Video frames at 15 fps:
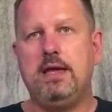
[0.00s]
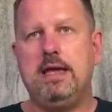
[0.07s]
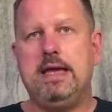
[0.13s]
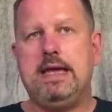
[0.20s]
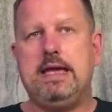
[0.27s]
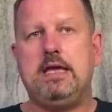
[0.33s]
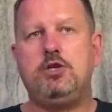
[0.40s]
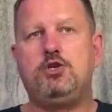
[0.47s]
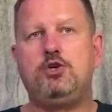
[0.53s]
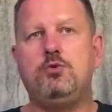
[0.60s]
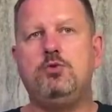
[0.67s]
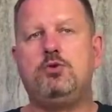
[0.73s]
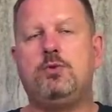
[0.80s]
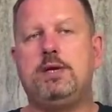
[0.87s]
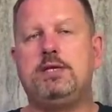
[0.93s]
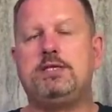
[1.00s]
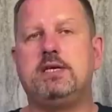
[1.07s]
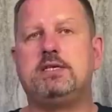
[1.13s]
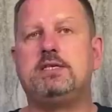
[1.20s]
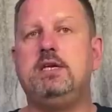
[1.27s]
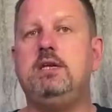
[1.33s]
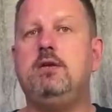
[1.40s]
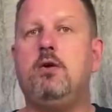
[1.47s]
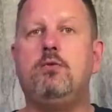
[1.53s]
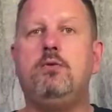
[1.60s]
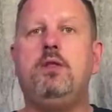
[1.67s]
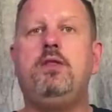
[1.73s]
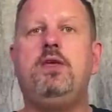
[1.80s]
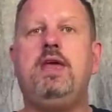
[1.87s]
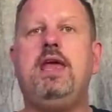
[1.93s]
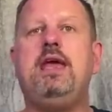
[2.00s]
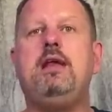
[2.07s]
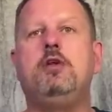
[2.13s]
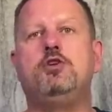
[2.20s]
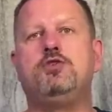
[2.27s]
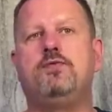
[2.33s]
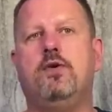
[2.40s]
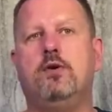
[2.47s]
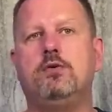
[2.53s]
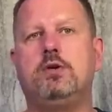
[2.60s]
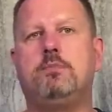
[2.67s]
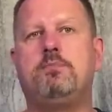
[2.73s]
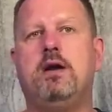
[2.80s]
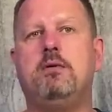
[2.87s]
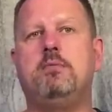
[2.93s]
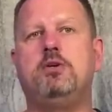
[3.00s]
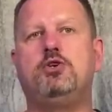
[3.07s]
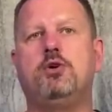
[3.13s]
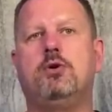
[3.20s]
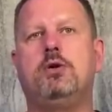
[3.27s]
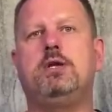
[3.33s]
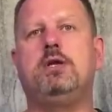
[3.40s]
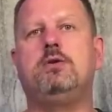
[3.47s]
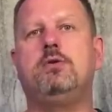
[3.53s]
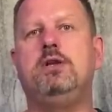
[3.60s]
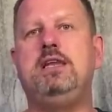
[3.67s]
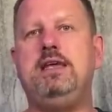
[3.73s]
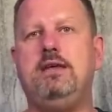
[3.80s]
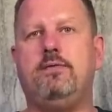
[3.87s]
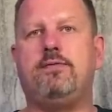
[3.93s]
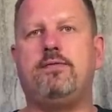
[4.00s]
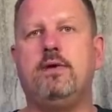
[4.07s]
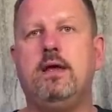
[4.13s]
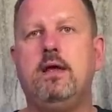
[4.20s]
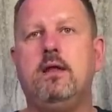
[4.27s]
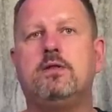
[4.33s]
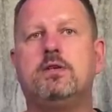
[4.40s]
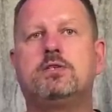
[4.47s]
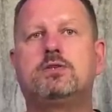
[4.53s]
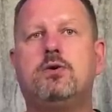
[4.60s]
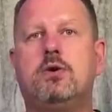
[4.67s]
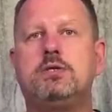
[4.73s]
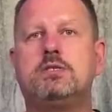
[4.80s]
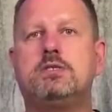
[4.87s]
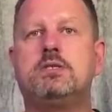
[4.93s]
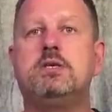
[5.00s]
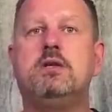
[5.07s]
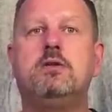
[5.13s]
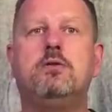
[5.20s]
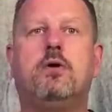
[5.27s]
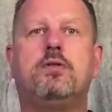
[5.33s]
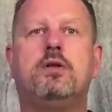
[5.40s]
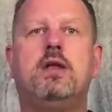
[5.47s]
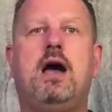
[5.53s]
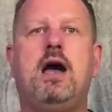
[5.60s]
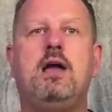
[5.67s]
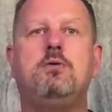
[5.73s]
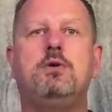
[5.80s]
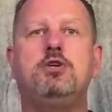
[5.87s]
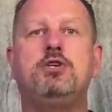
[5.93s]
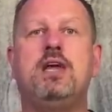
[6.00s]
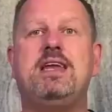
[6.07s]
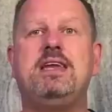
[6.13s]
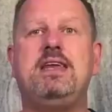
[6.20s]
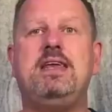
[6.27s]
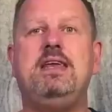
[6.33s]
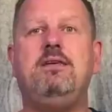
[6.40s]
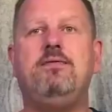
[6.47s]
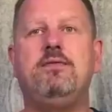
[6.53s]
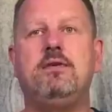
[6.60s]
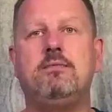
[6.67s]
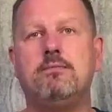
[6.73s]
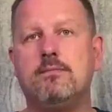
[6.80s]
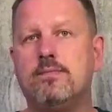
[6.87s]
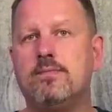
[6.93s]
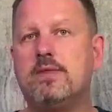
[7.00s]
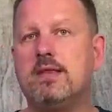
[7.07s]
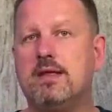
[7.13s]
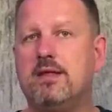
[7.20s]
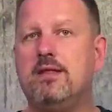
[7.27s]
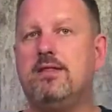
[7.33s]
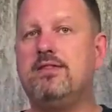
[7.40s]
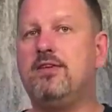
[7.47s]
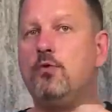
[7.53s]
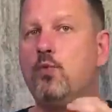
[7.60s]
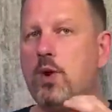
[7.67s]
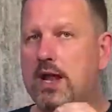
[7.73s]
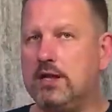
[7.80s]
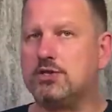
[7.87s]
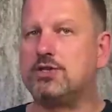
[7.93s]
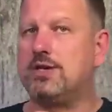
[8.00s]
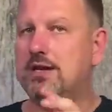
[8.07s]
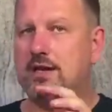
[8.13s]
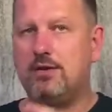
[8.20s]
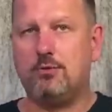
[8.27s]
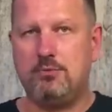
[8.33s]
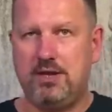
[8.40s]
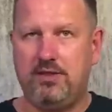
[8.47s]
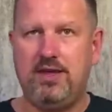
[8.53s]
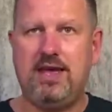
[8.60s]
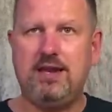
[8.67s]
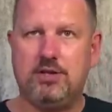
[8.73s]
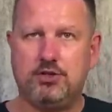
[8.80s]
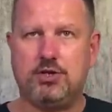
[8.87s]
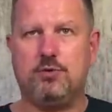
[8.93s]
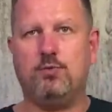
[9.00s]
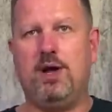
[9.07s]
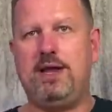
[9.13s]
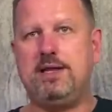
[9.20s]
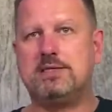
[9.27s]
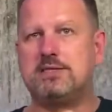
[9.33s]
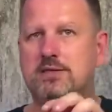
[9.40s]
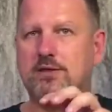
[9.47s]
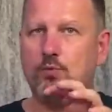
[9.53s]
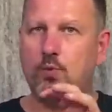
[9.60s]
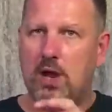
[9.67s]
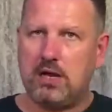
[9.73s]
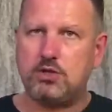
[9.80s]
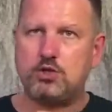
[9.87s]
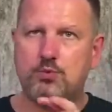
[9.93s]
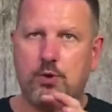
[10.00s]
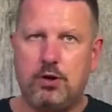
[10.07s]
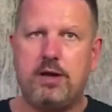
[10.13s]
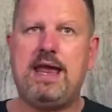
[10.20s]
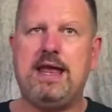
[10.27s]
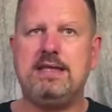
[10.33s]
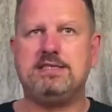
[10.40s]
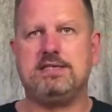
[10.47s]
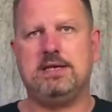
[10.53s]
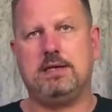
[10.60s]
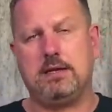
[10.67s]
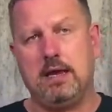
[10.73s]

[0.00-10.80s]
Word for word: In June 2016, only the English voted by a majority to leave. The Scots, Northern Irish and even the Welsh, and I don't mean the English in Wales, the Welsh were against it.